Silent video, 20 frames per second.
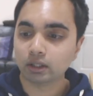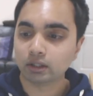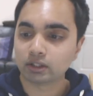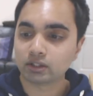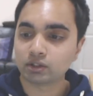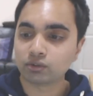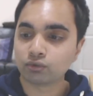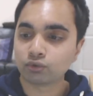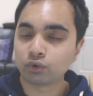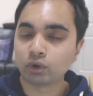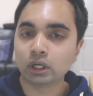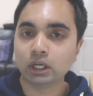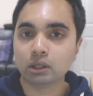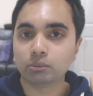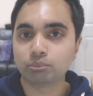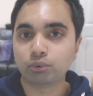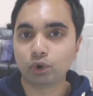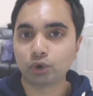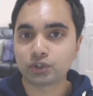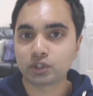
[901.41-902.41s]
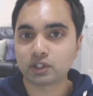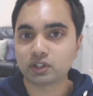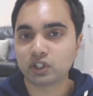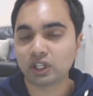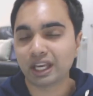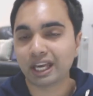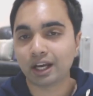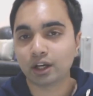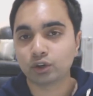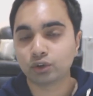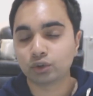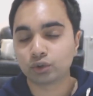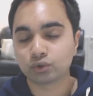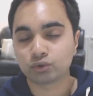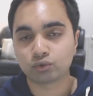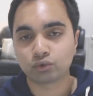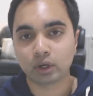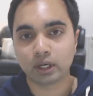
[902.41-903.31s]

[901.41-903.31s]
This is really important to get a good